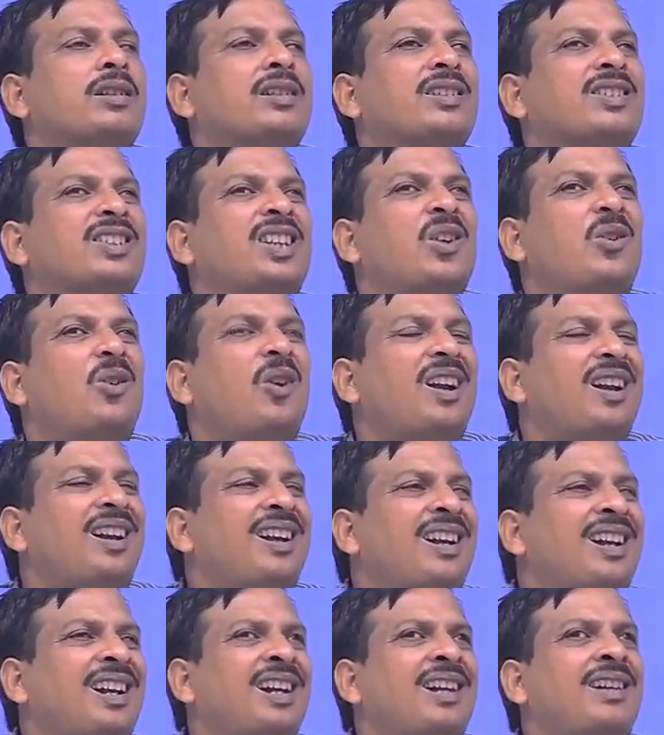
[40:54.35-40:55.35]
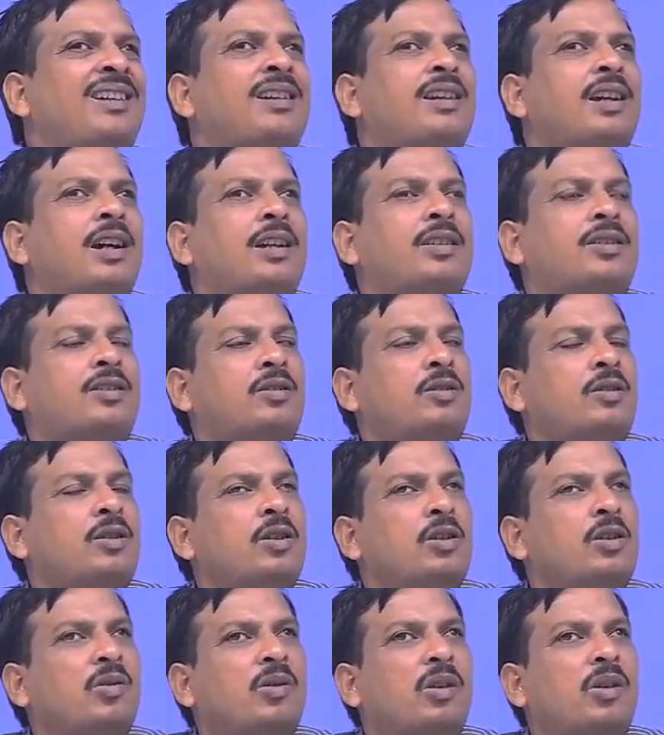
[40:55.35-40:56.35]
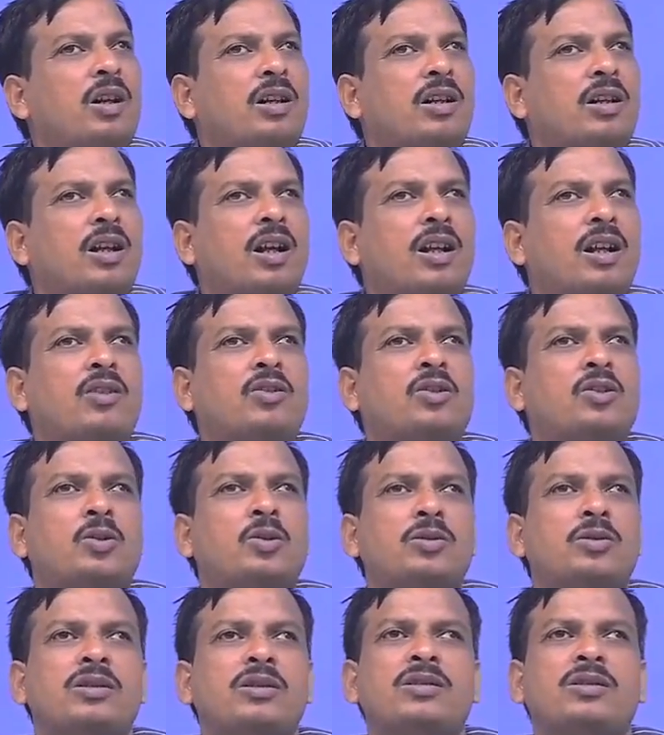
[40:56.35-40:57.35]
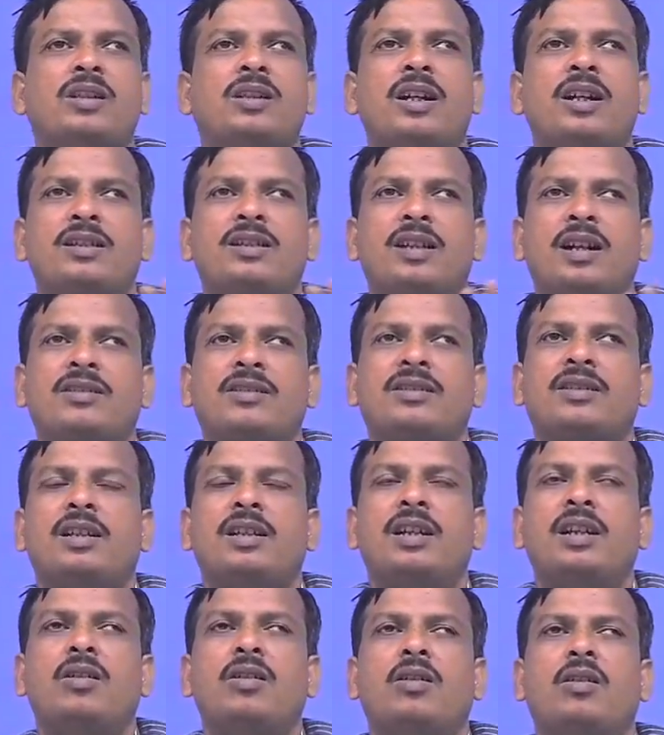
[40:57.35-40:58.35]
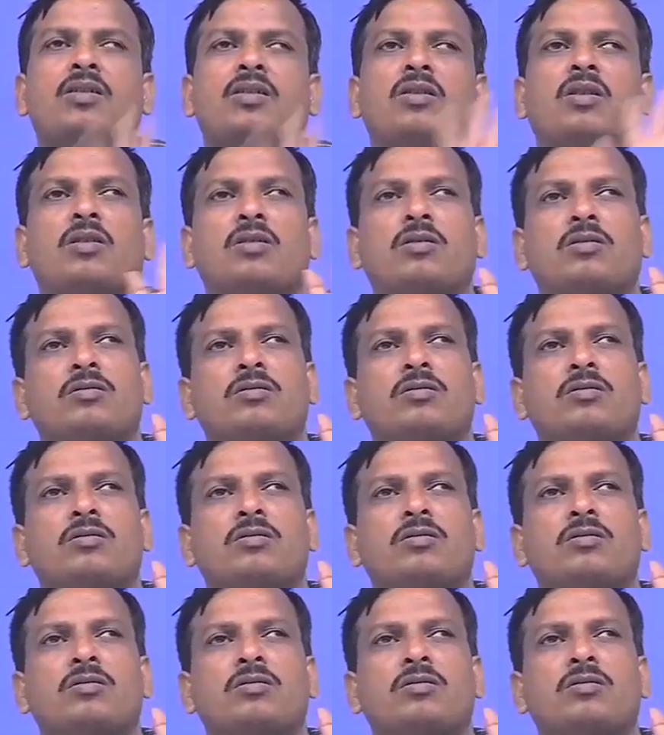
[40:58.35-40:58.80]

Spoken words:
They only test whether a student has that skill or not.